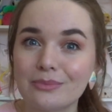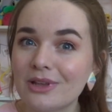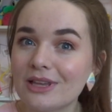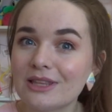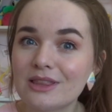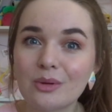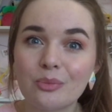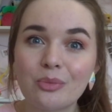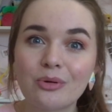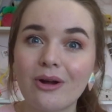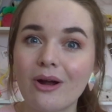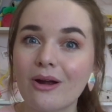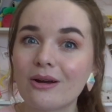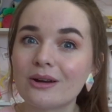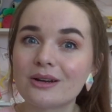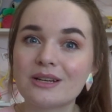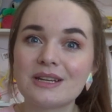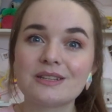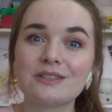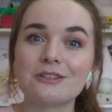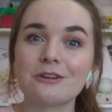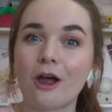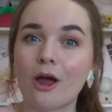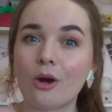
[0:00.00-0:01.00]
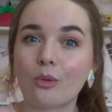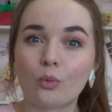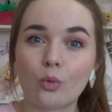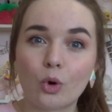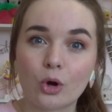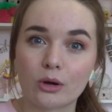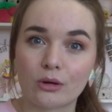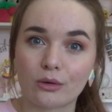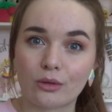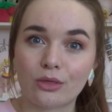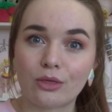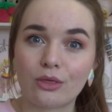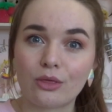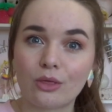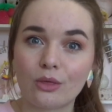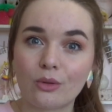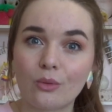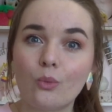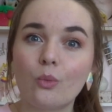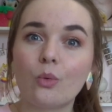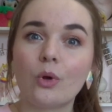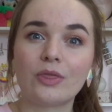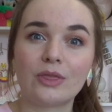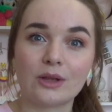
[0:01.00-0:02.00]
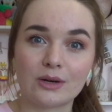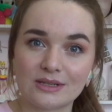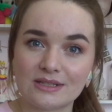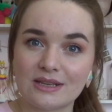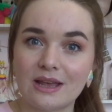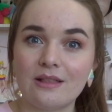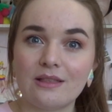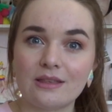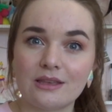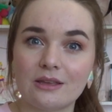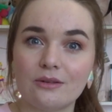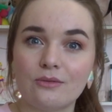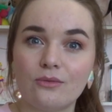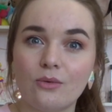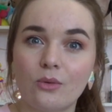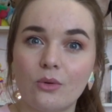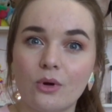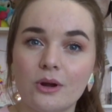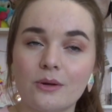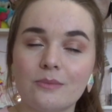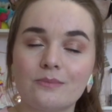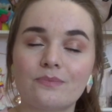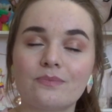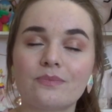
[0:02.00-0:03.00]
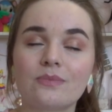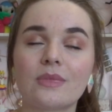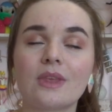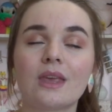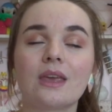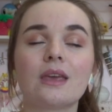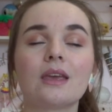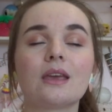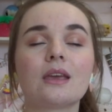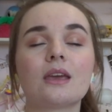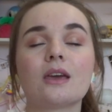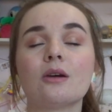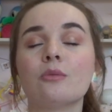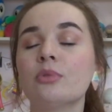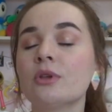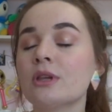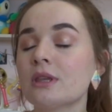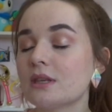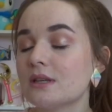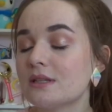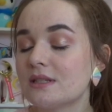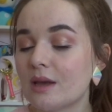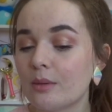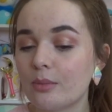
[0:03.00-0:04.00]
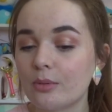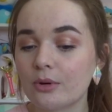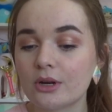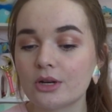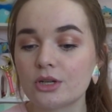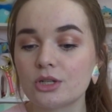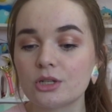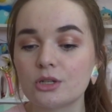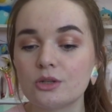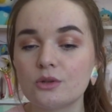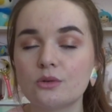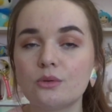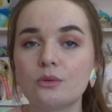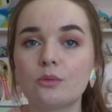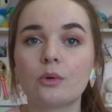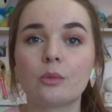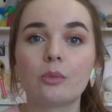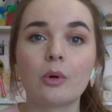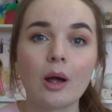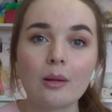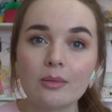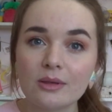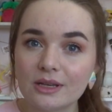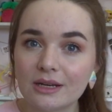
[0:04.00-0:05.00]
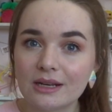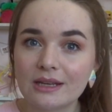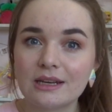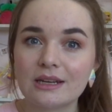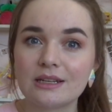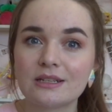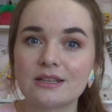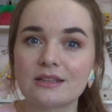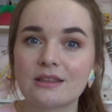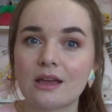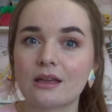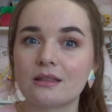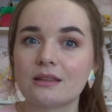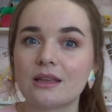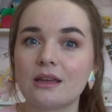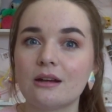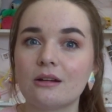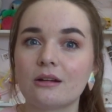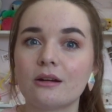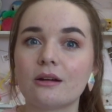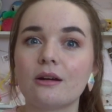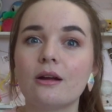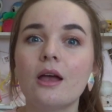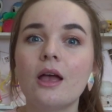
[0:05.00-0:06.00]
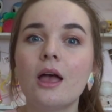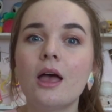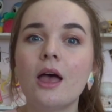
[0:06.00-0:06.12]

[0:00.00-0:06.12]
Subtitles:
Like, the product is not worth what they're selling it for. Completely separate issue. We're probably gonna get into that later.